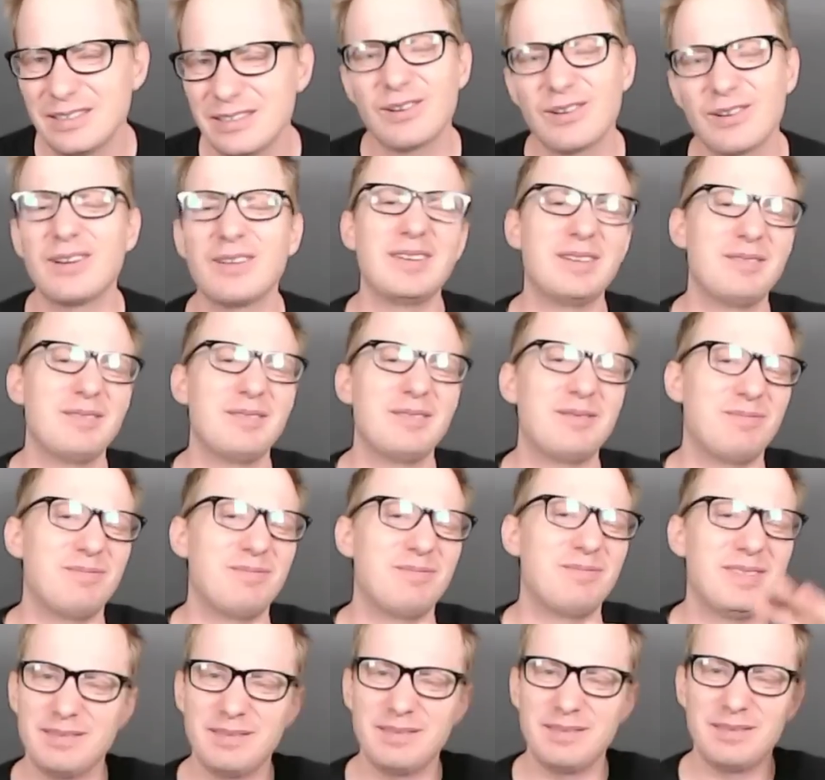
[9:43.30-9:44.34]
get a
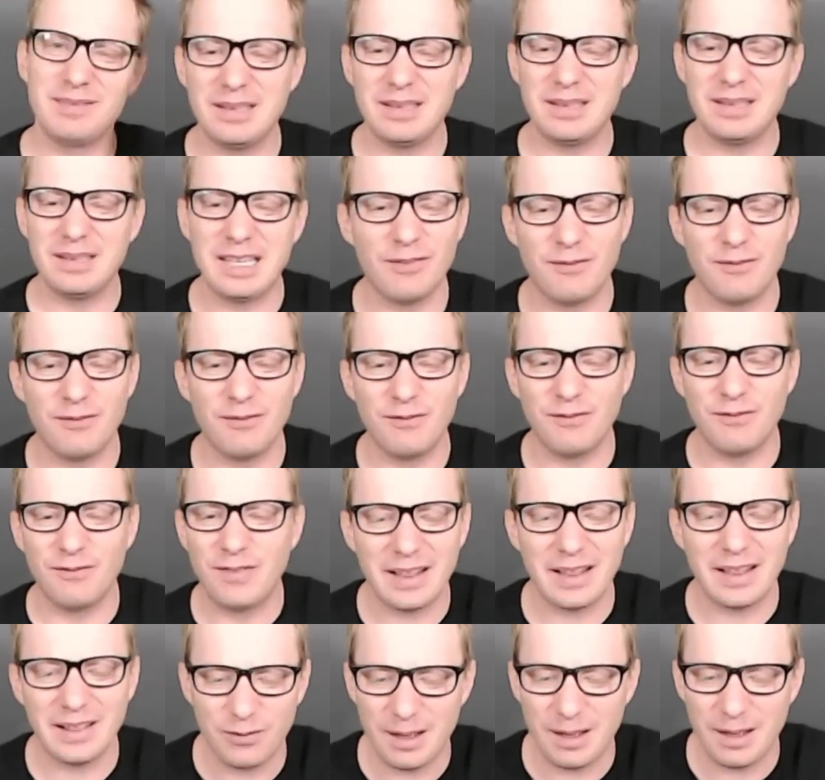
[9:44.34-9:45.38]
violin for them. That's
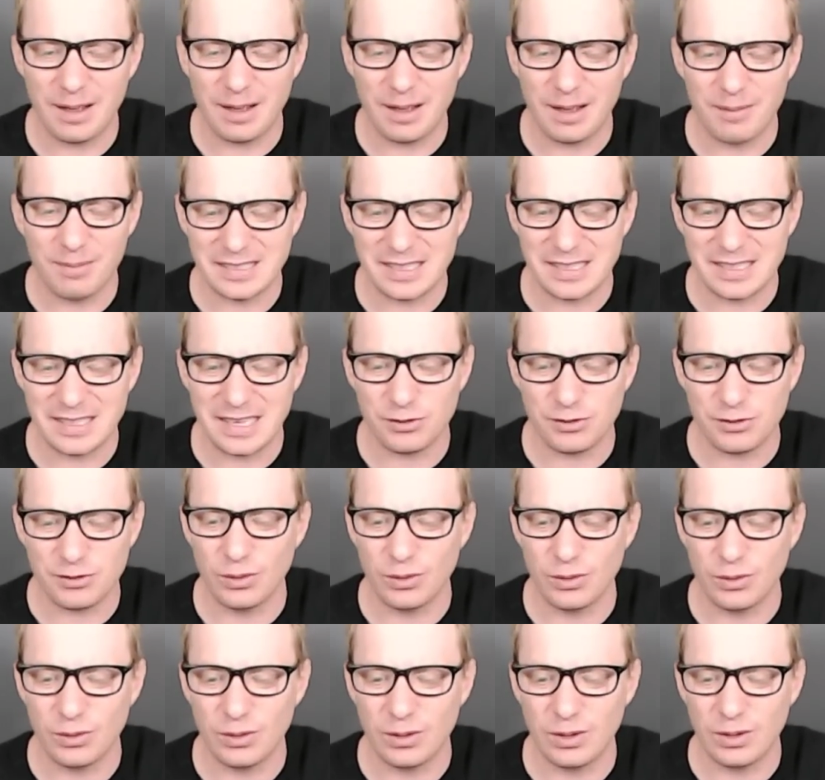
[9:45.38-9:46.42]
absolutely ridiculous.
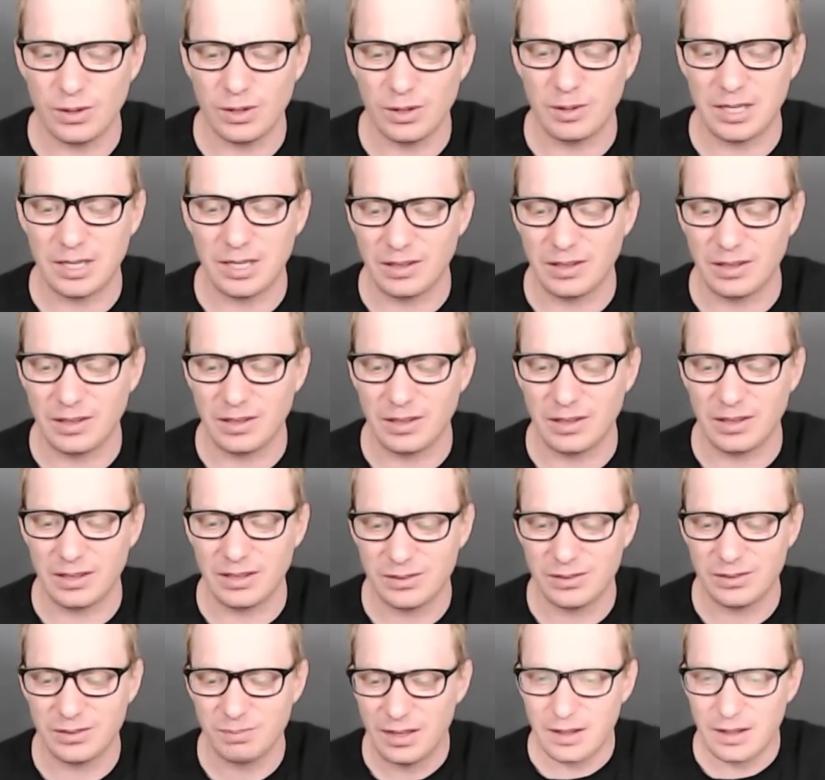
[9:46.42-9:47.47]
All
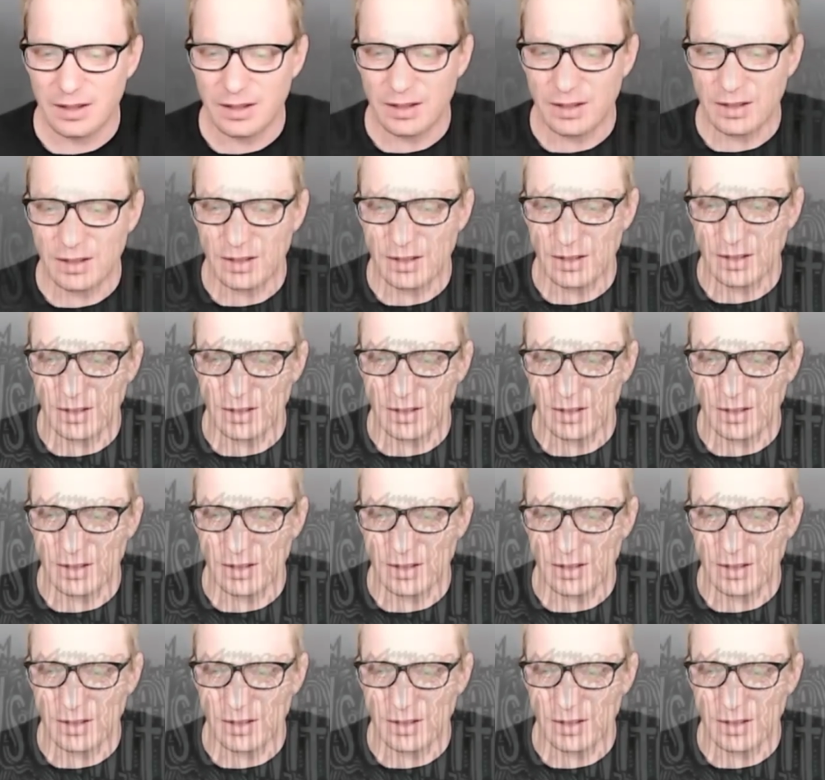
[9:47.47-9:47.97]
right, so there's